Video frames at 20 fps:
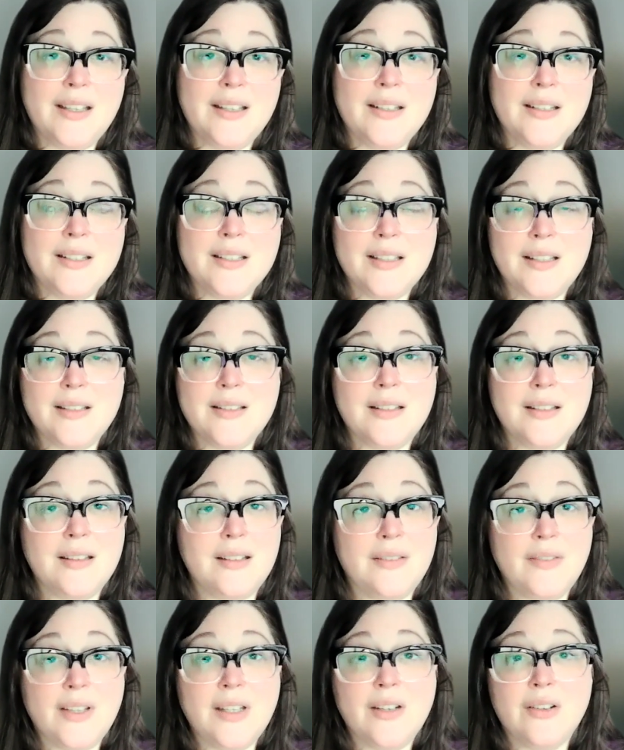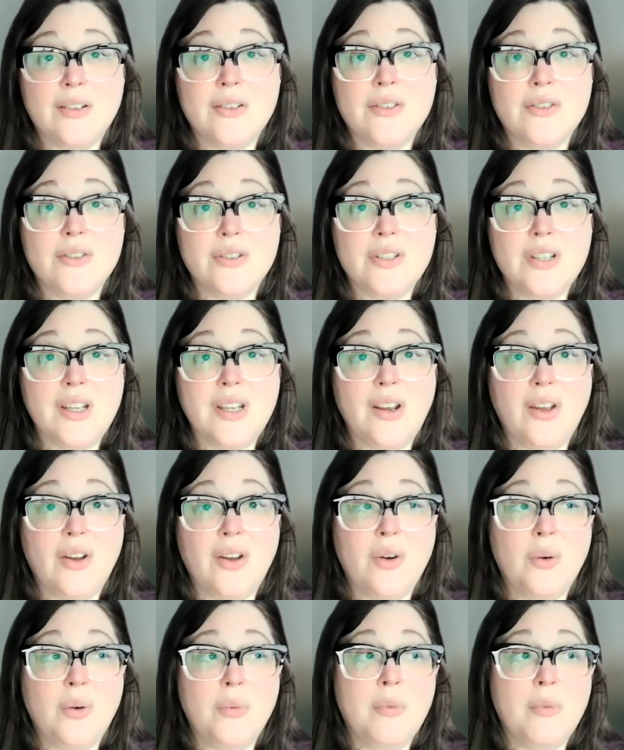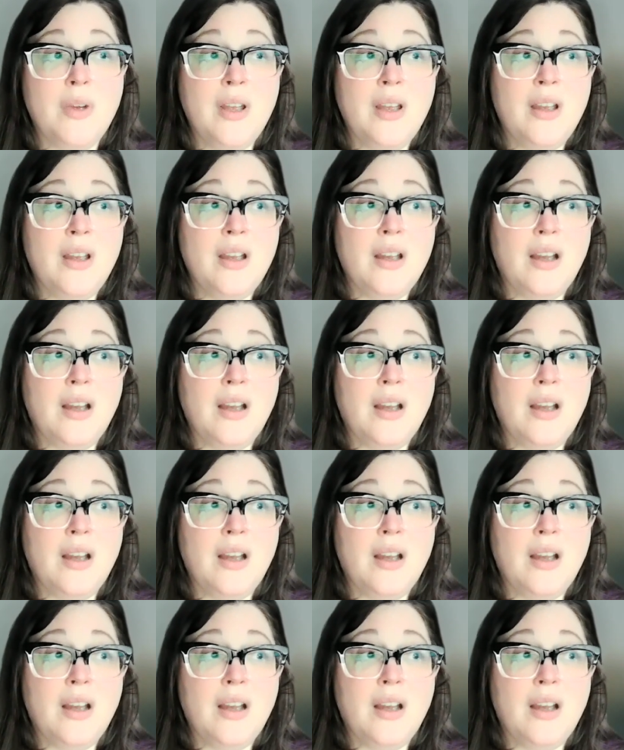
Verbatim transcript: in assisted living or nursing home,